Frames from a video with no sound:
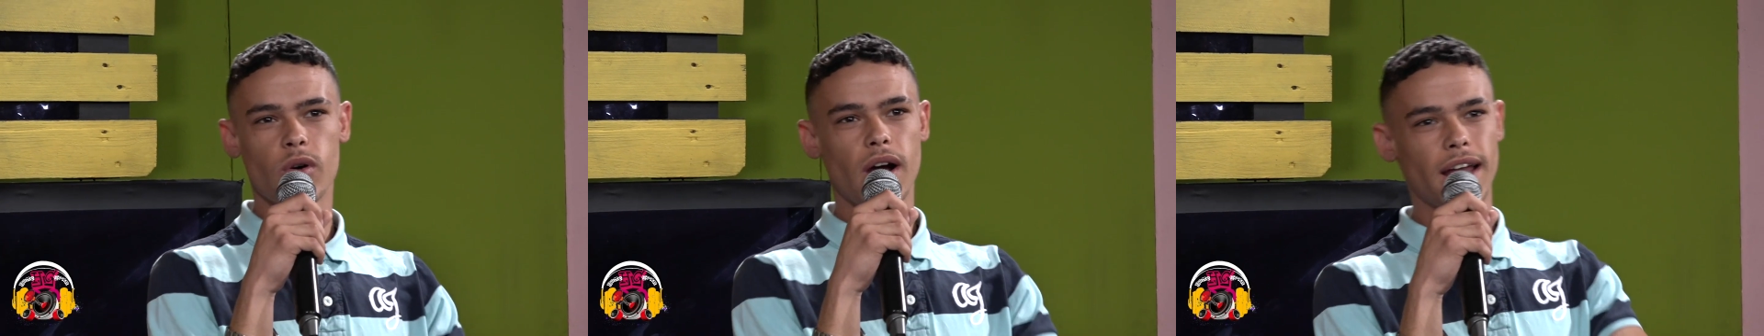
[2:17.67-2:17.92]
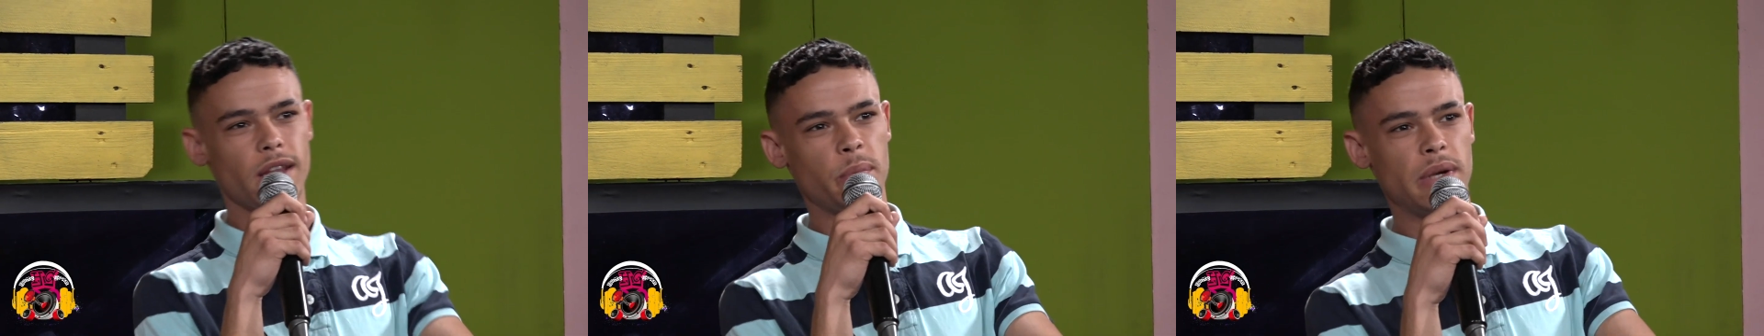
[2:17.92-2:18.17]

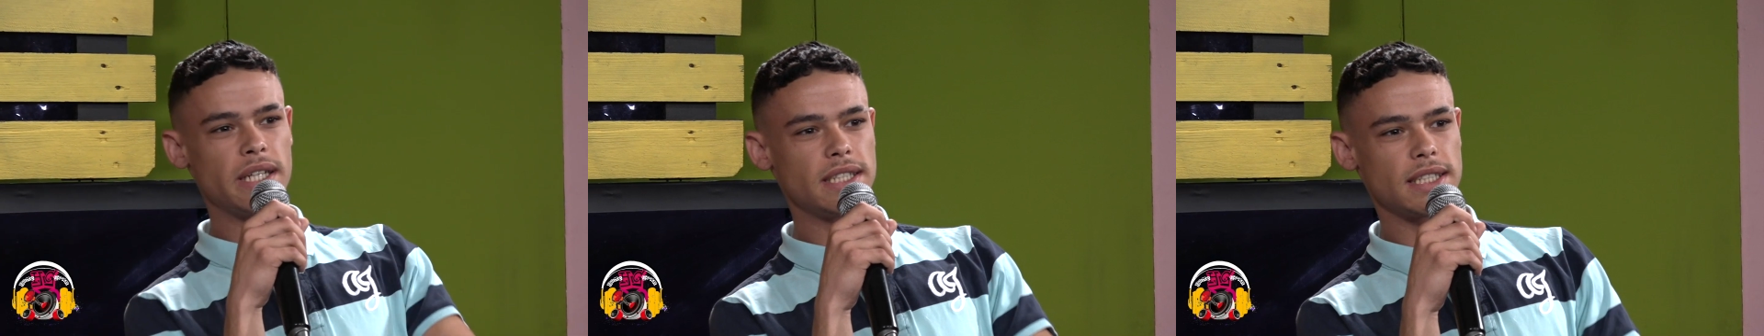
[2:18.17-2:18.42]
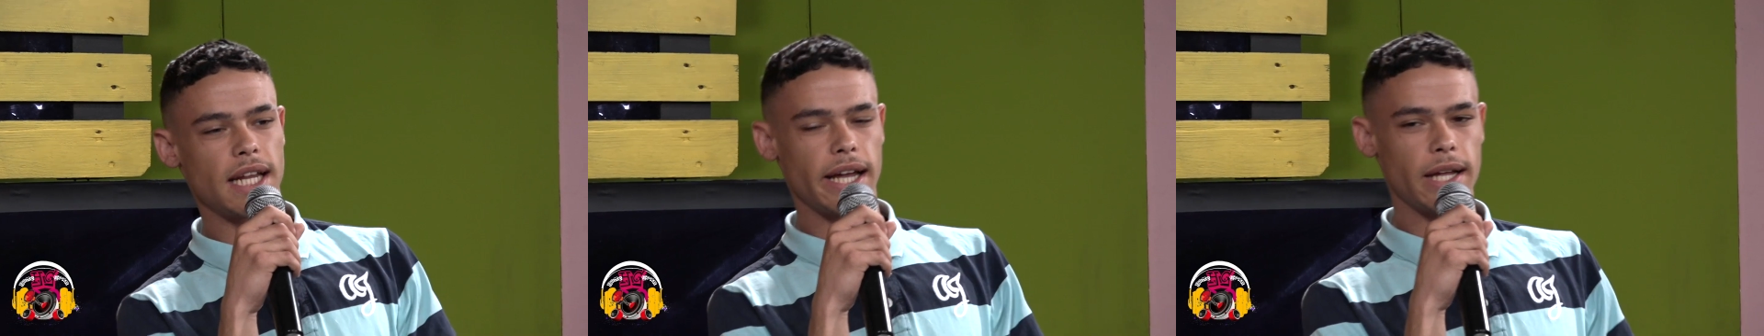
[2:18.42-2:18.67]
other
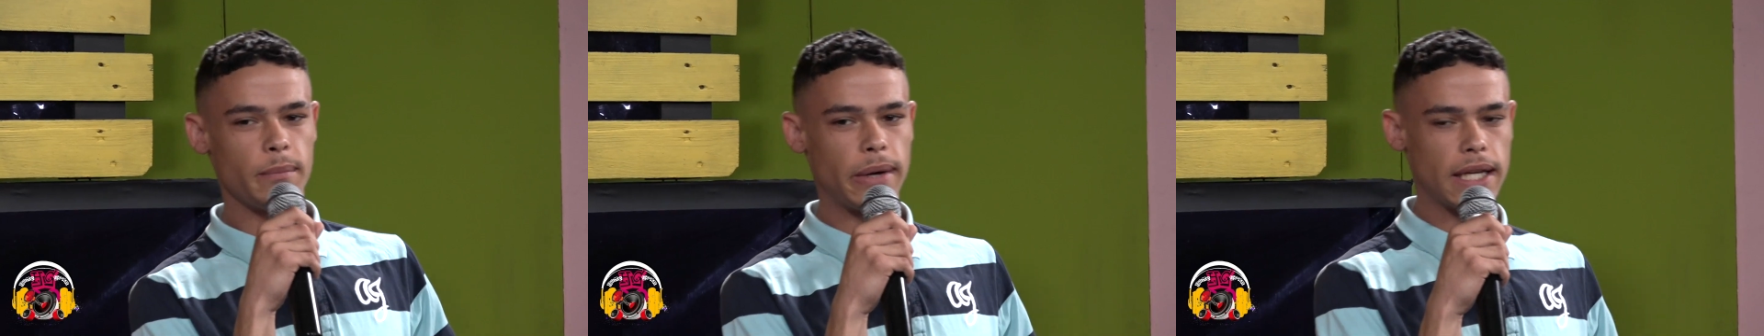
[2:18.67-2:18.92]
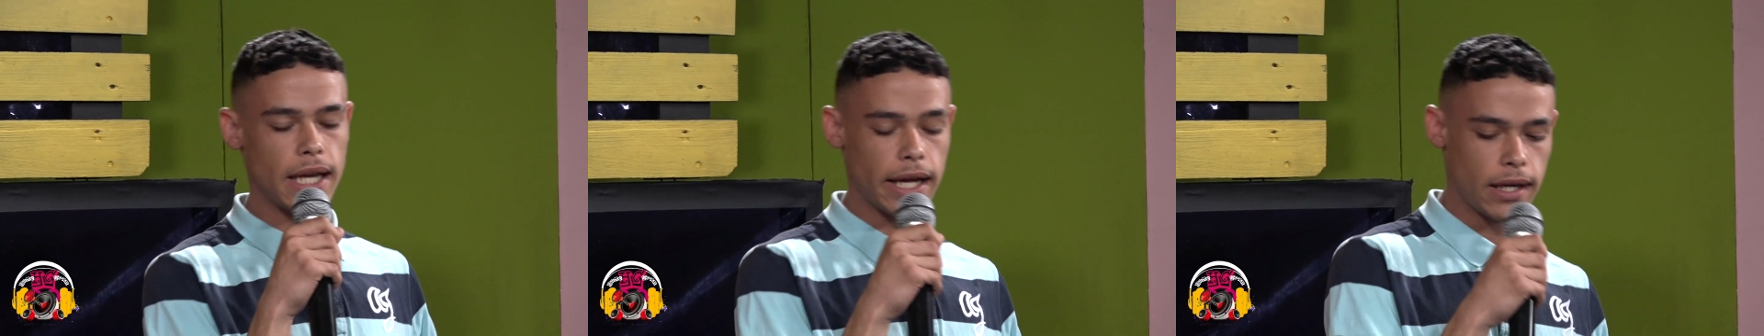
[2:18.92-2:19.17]
places like that,
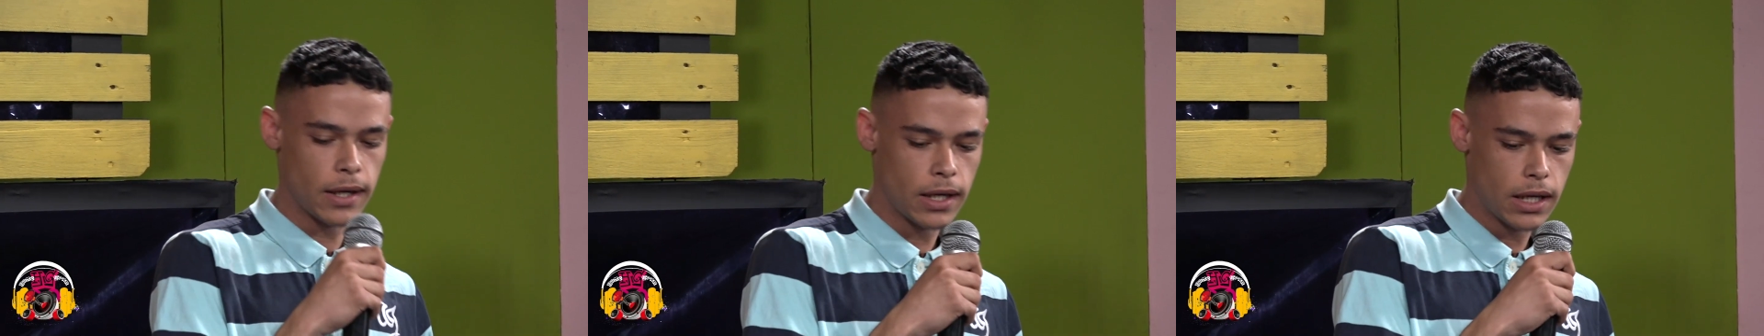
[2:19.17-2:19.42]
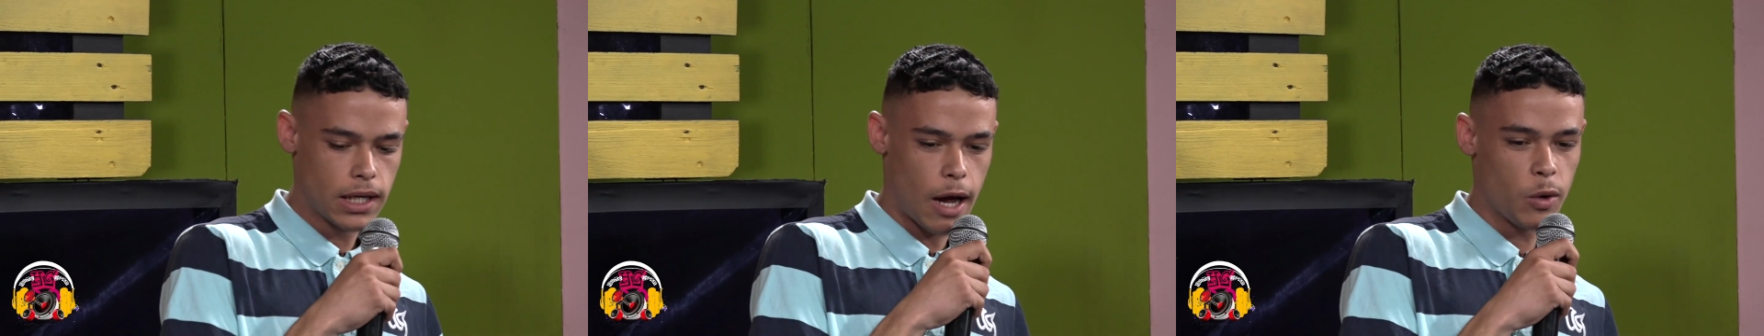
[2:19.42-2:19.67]
but like
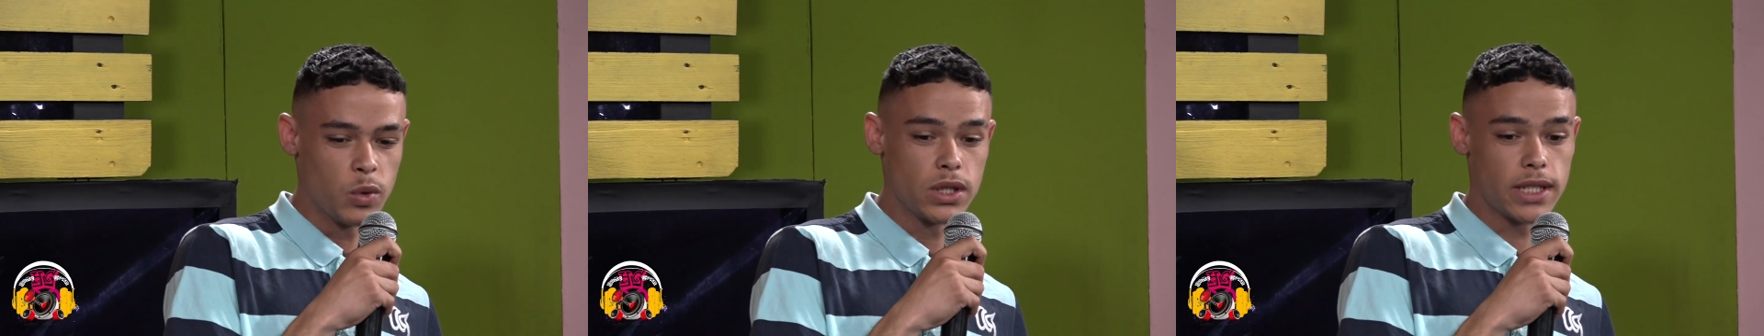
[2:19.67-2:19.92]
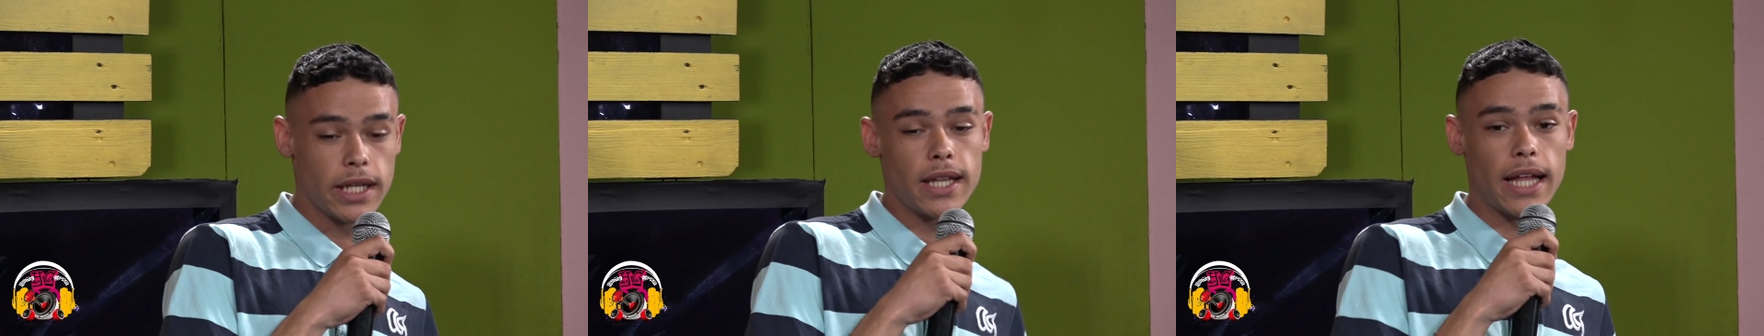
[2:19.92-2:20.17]
I would
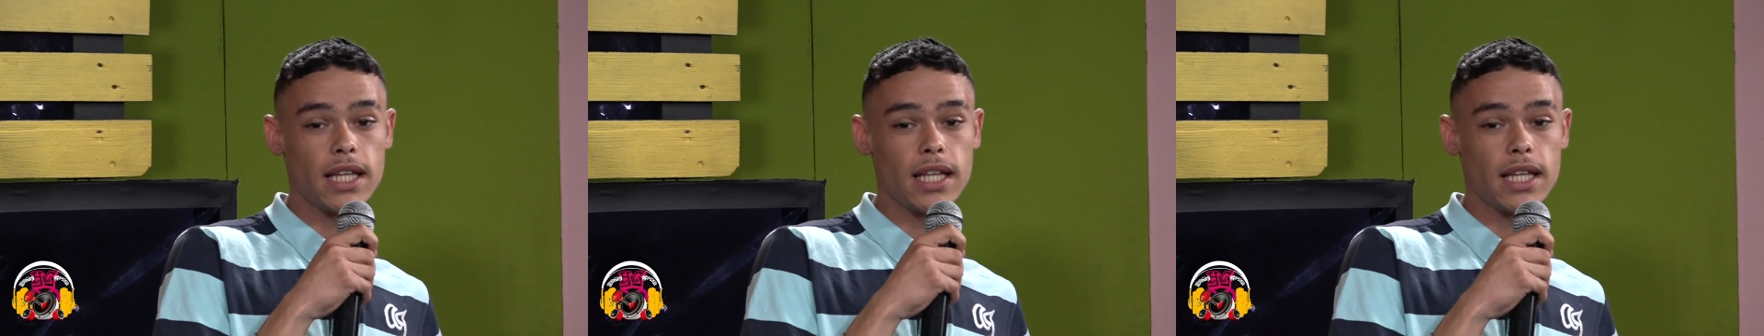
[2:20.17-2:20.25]
say that